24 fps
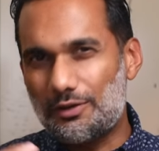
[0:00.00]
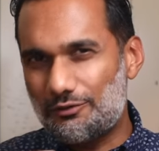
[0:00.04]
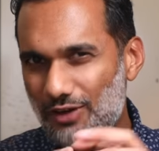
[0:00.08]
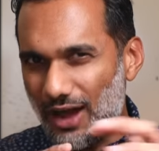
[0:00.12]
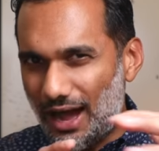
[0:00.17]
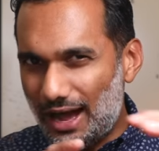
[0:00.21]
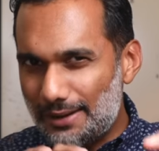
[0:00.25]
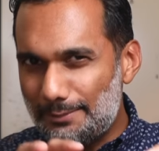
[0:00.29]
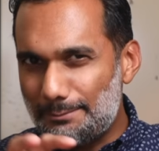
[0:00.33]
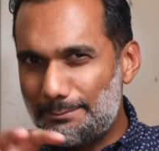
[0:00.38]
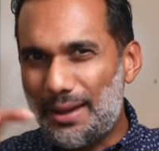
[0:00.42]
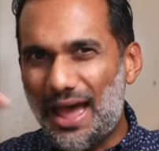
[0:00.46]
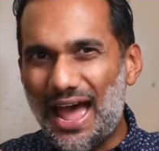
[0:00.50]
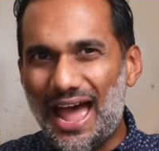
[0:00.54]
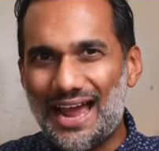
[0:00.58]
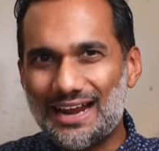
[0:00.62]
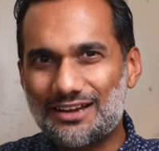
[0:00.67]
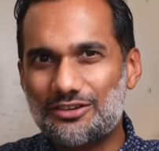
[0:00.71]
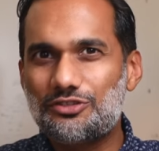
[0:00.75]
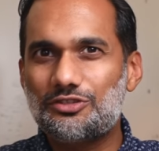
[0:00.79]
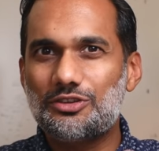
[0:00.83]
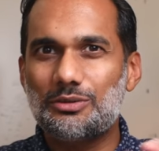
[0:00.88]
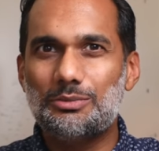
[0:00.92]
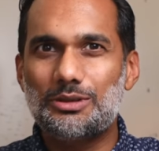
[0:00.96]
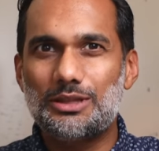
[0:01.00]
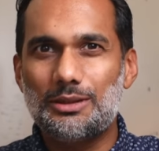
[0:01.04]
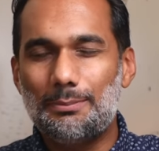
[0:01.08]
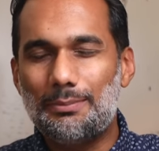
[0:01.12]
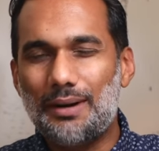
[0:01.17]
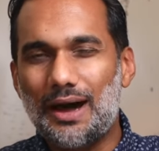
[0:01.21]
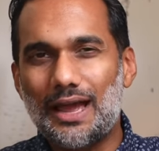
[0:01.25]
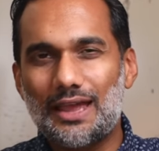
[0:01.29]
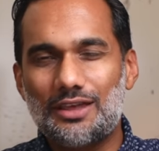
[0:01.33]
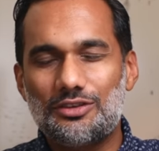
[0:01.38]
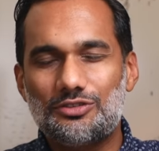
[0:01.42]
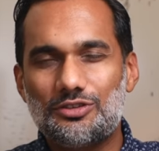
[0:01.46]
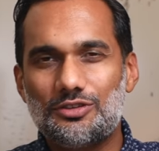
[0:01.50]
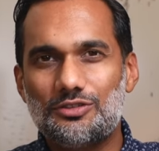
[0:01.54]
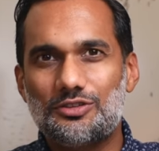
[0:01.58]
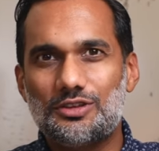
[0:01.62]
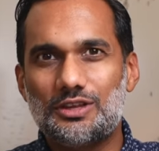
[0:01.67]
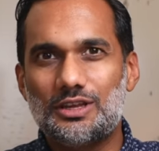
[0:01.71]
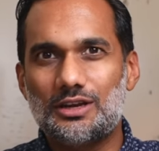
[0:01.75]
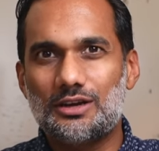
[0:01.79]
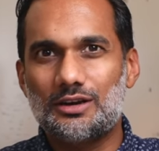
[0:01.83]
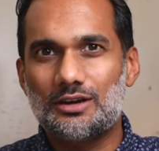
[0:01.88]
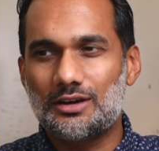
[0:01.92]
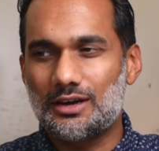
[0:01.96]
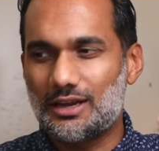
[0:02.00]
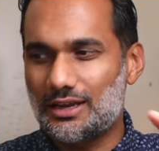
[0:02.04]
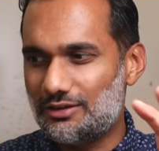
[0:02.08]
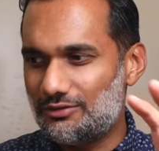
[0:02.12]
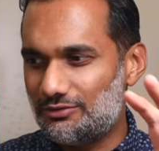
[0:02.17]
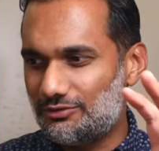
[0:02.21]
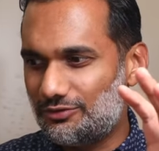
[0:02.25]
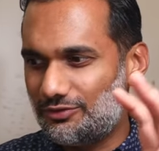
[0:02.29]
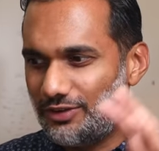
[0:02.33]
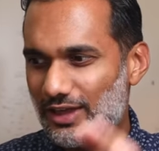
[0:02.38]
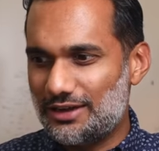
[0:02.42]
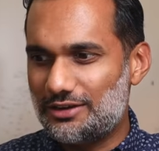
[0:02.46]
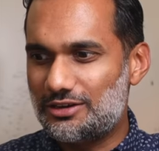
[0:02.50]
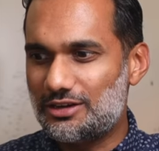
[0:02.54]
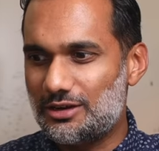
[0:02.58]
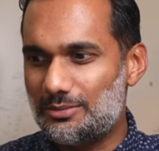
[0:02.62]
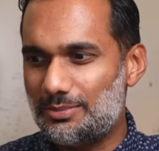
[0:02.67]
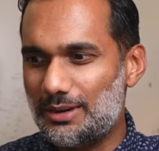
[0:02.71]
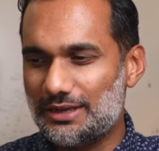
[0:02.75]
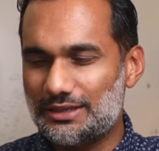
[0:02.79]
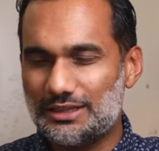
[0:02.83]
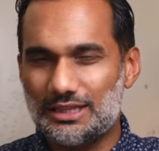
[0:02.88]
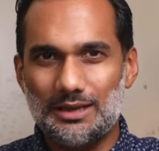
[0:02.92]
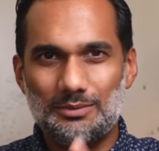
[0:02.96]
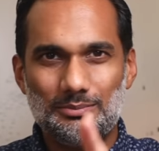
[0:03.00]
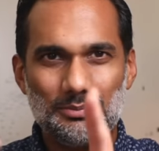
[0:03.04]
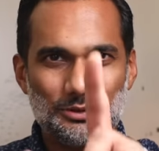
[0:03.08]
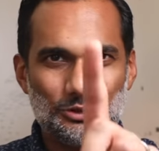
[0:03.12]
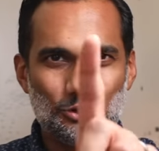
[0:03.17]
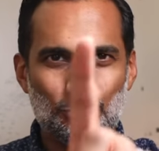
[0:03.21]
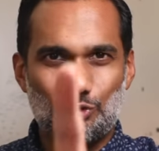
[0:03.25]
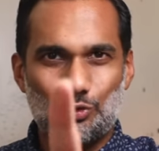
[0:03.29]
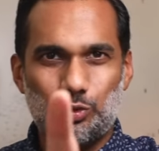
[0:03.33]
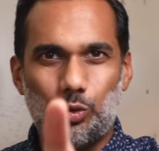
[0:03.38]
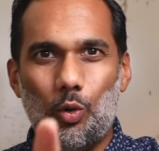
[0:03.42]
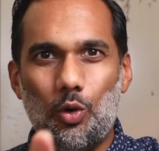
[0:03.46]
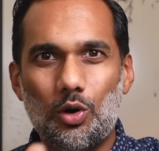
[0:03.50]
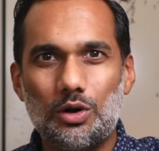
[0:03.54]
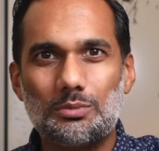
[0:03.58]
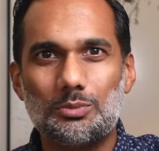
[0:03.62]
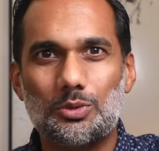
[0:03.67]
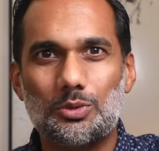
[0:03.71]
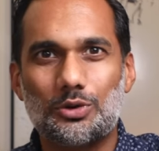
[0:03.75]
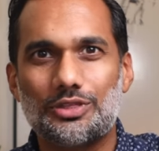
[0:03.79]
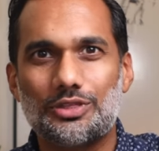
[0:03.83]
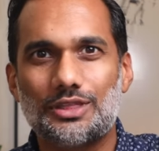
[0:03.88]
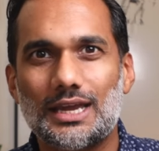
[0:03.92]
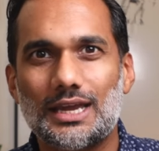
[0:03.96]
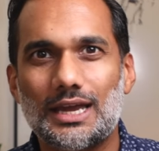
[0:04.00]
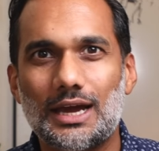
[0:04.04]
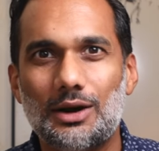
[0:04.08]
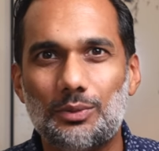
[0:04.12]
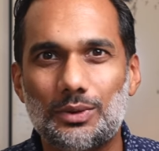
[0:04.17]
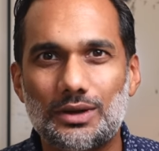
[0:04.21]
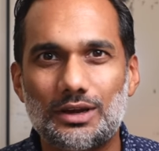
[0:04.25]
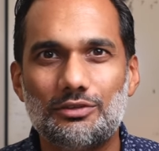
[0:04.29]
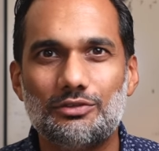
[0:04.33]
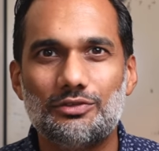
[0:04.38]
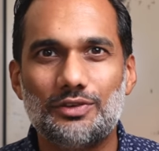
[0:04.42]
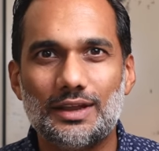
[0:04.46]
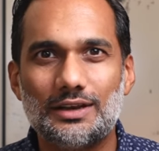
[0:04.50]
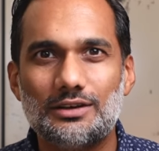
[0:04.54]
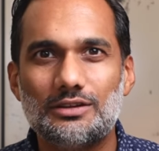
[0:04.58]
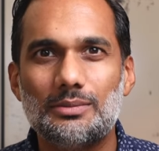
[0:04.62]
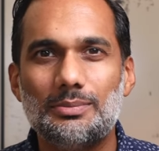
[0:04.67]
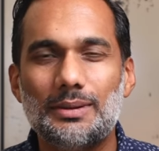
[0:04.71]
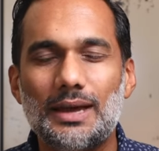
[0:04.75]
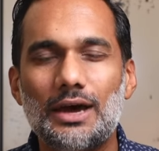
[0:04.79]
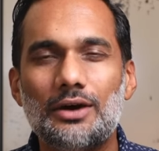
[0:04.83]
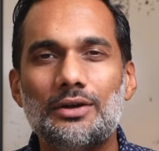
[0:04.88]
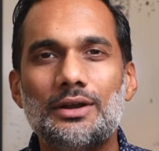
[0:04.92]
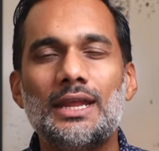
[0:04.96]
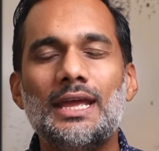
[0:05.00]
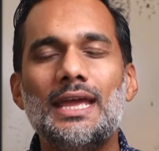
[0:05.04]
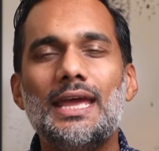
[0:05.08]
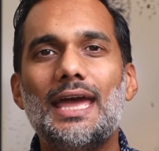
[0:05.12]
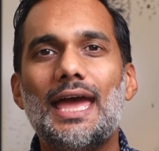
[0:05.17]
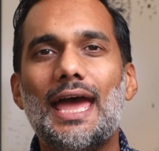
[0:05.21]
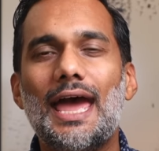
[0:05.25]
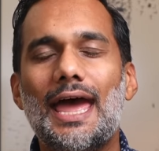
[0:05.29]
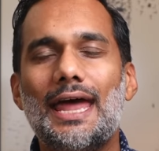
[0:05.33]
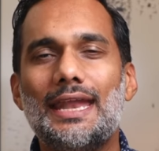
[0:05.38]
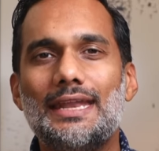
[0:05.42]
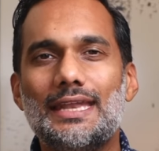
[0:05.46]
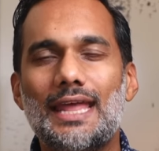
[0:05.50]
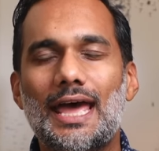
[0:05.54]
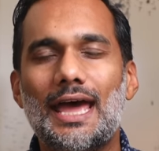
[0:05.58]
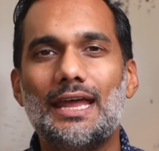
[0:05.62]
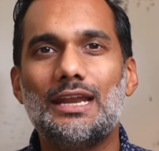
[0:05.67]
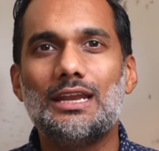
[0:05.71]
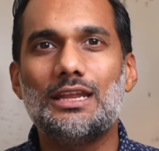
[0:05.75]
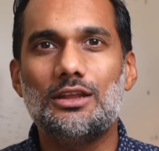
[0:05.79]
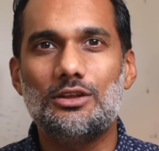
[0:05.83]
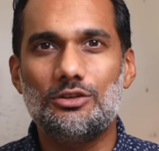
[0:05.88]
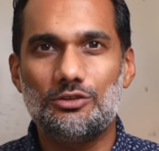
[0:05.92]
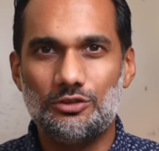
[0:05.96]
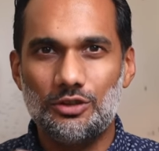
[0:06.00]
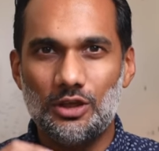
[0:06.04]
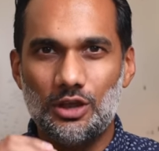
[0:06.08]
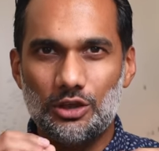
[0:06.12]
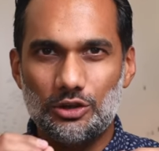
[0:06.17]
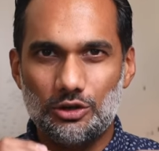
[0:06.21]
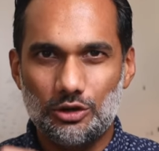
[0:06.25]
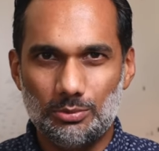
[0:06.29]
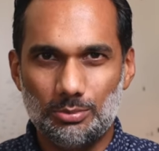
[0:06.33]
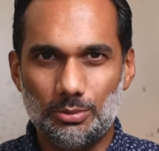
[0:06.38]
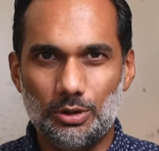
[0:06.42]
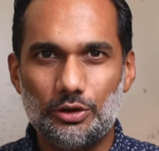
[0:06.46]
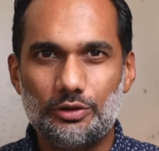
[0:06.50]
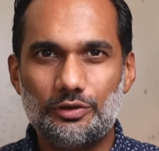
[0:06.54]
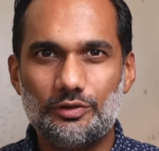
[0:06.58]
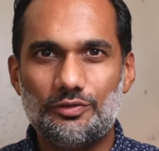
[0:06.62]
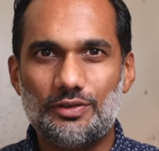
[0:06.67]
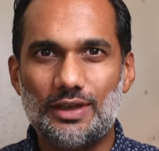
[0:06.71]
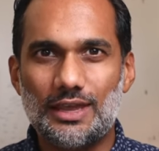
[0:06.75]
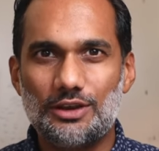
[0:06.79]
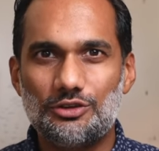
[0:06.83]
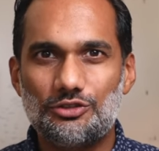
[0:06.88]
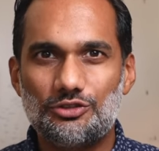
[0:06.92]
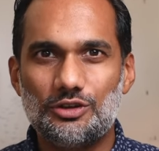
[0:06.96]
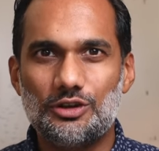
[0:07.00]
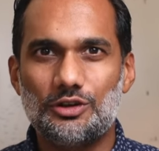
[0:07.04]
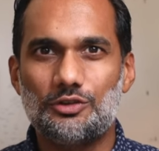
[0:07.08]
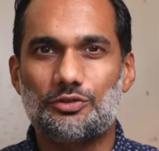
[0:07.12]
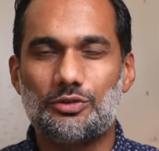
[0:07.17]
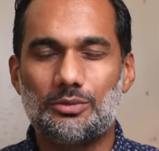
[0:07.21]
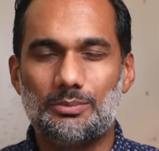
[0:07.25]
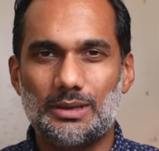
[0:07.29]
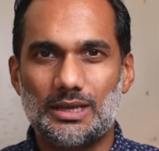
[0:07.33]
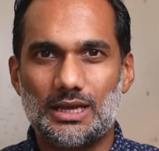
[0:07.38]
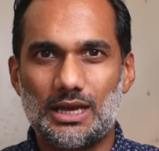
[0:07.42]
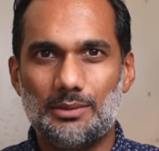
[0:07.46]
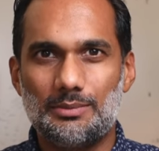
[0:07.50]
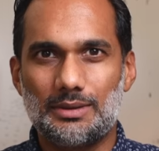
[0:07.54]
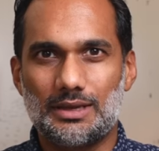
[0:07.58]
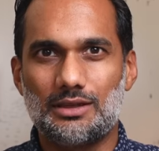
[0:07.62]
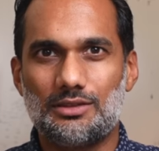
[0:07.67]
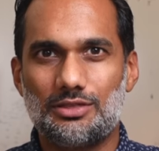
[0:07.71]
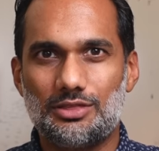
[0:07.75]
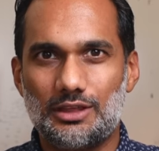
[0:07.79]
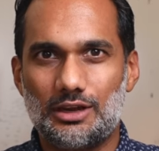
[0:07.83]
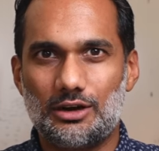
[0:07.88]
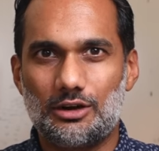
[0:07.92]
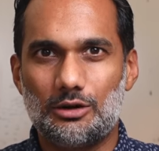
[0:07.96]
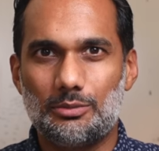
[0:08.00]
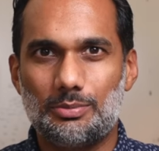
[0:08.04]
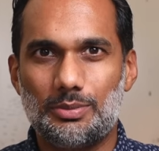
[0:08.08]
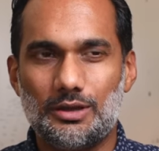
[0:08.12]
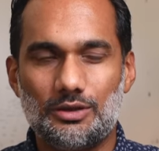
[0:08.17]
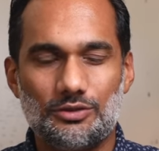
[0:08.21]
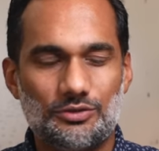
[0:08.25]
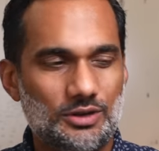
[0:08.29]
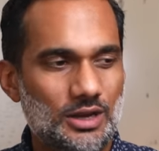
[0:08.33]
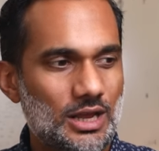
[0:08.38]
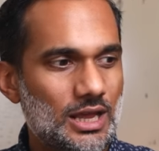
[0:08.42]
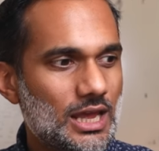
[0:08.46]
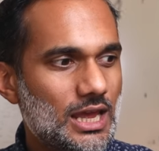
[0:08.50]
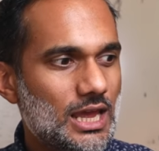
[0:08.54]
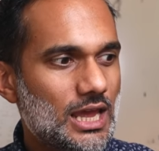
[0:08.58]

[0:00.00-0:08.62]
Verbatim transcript: I've unpacked some of the biases here and vented about them, but there's one more thing I want to vent about, and that is your motivation for becoming a therapist.